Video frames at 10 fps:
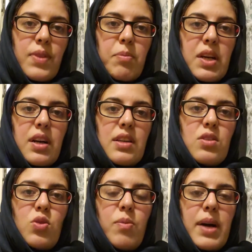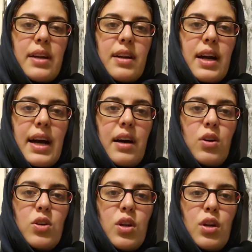Because no matter
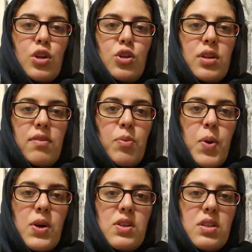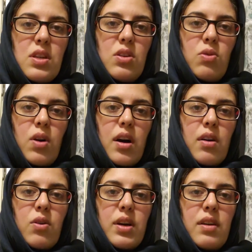how good of a person you
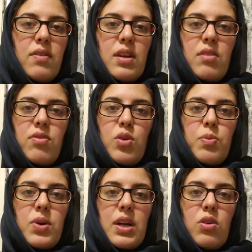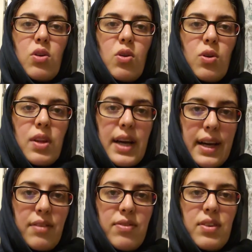are, or even if you pray your whole
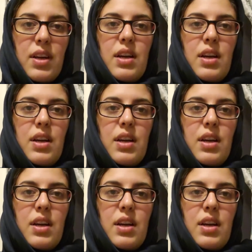life,